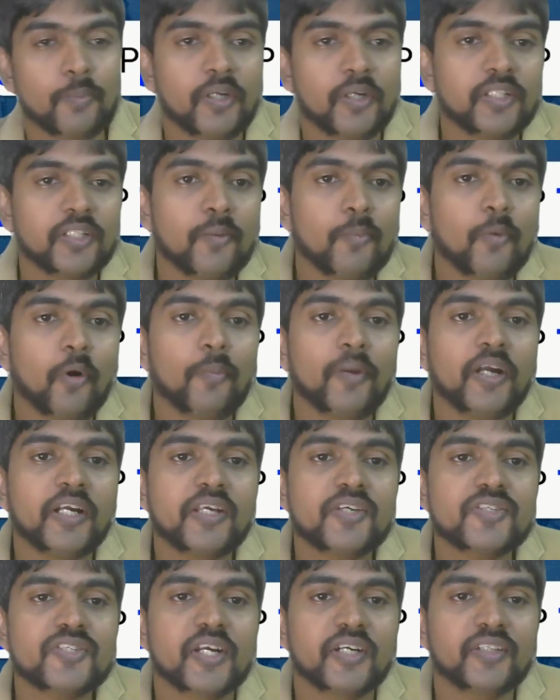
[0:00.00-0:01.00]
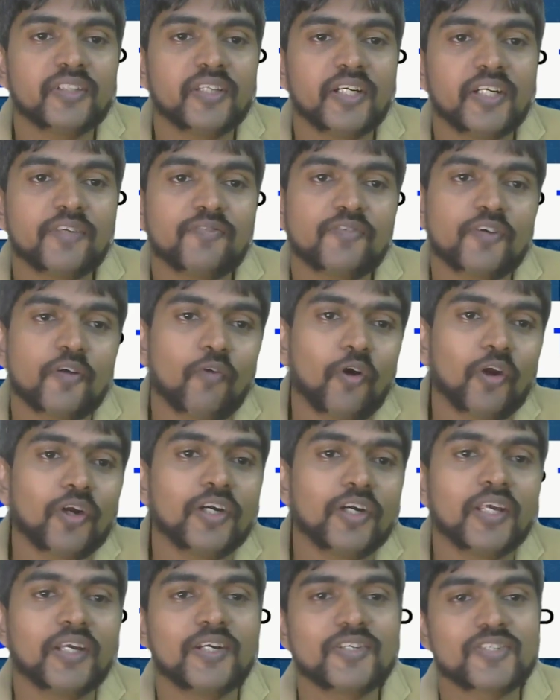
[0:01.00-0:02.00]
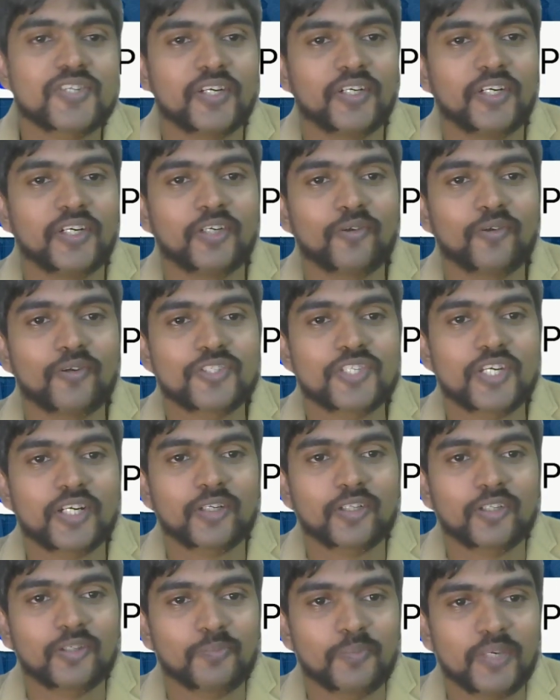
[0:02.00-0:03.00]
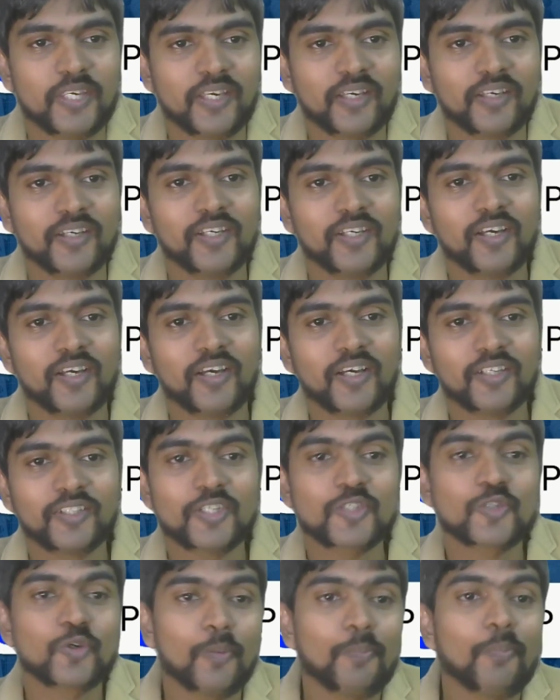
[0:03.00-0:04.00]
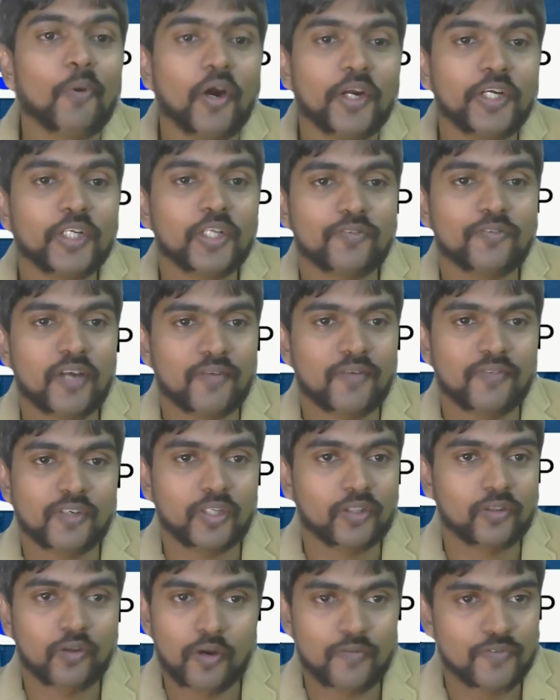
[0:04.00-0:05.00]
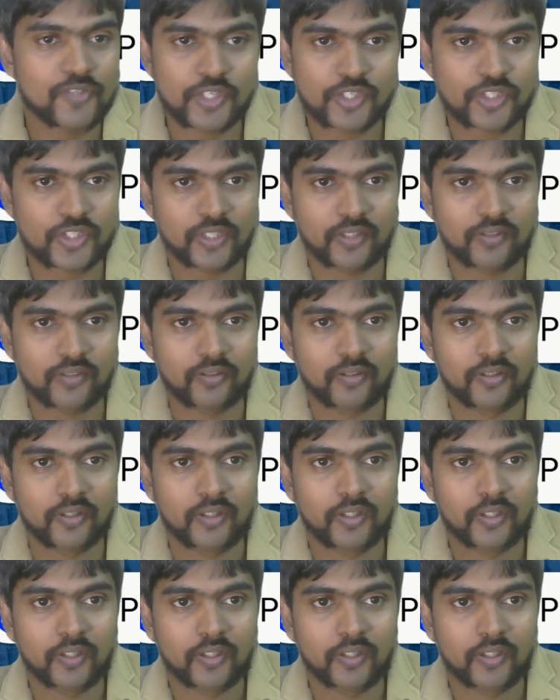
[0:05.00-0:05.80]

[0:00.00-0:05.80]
But the moment he said that if you've already decided to reject me, there's no point of having a conversation.